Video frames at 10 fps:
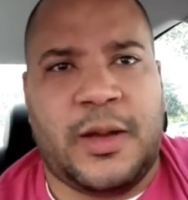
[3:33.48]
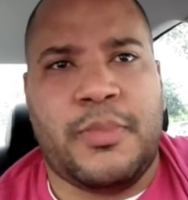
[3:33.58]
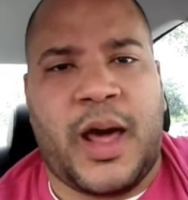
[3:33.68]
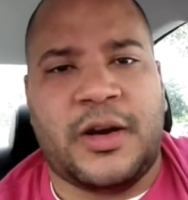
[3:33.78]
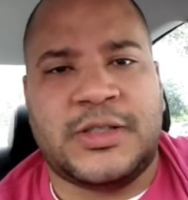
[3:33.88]

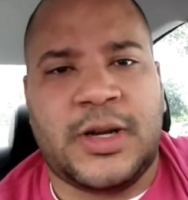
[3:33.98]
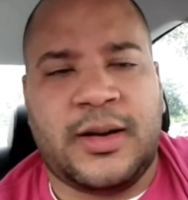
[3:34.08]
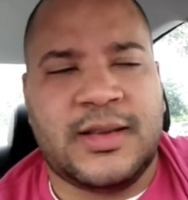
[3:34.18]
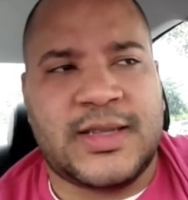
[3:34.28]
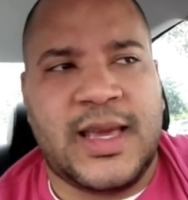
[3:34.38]
We think
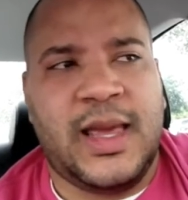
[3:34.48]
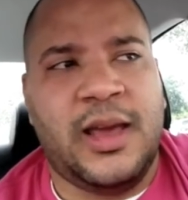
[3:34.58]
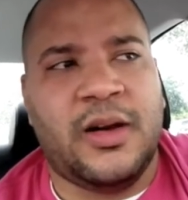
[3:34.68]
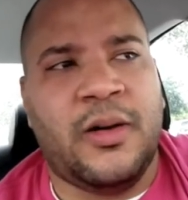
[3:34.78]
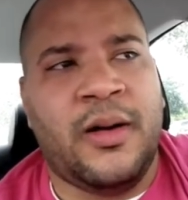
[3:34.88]
that the
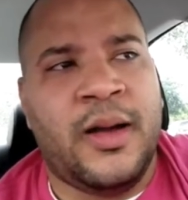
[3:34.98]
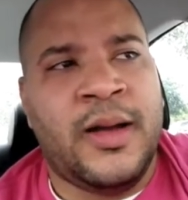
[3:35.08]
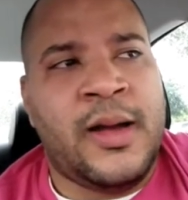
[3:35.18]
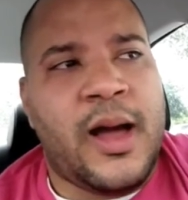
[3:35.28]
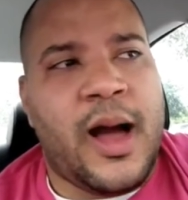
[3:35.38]
damage to his
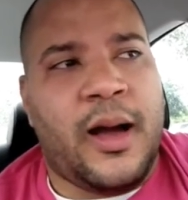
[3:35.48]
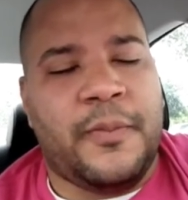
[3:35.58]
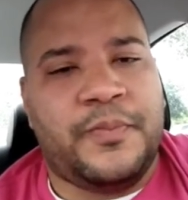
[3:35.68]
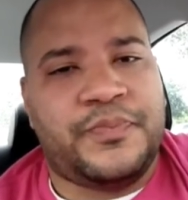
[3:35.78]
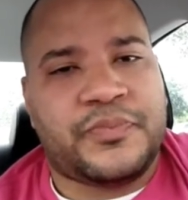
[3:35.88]
intestines
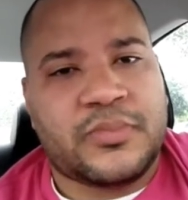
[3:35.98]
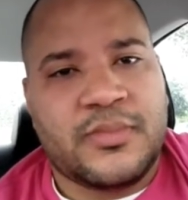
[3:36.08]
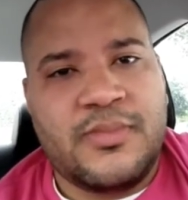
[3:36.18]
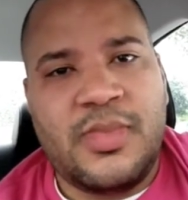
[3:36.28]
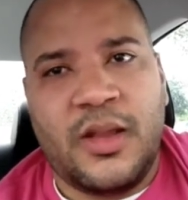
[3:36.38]
was because of
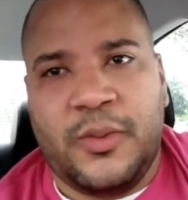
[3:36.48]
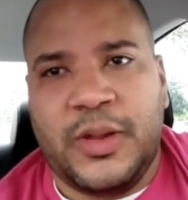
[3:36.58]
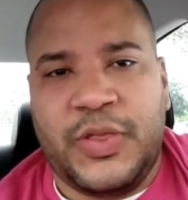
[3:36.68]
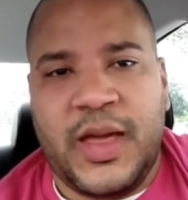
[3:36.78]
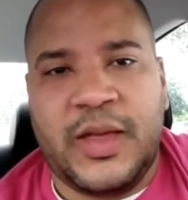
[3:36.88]
all of
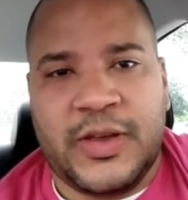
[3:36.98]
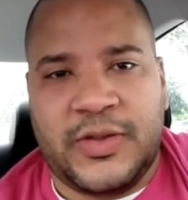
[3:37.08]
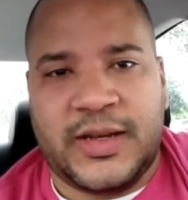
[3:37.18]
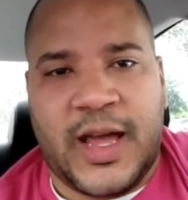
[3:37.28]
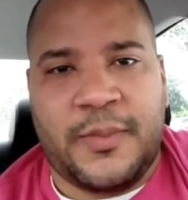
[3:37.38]
the
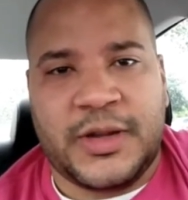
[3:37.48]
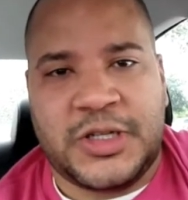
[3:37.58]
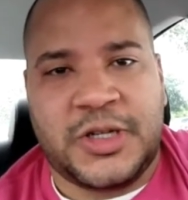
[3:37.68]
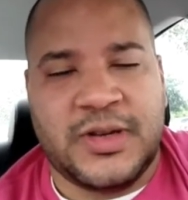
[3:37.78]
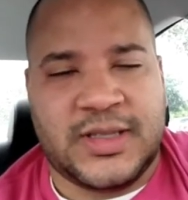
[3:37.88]

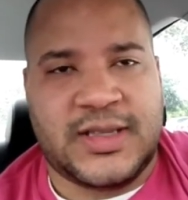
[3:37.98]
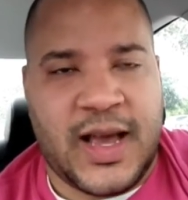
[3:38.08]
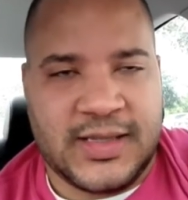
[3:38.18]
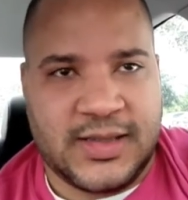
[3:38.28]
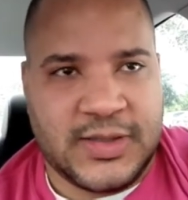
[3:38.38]
pain
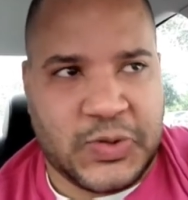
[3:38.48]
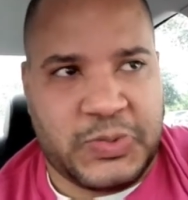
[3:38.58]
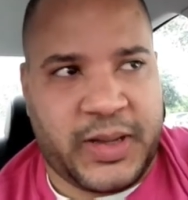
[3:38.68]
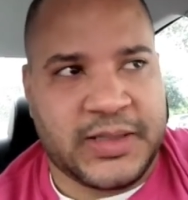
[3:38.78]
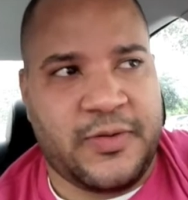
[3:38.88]
meds he had been
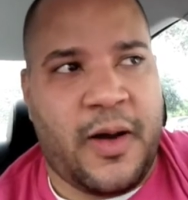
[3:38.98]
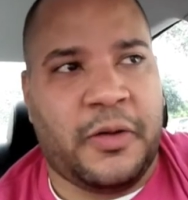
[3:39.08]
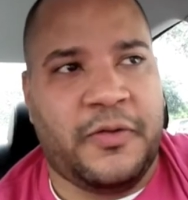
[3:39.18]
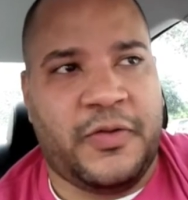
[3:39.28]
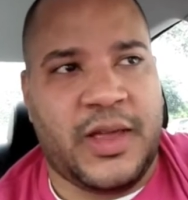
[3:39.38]
on for about
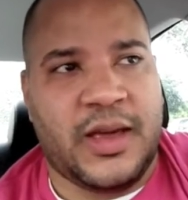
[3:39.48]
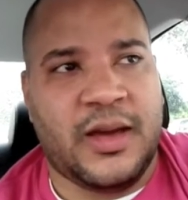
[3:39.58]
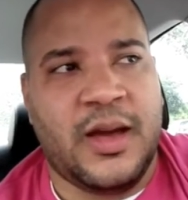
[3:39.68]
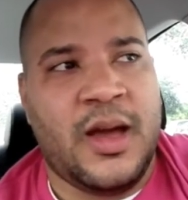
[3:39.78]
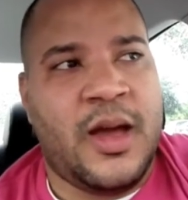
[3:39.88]
5 years.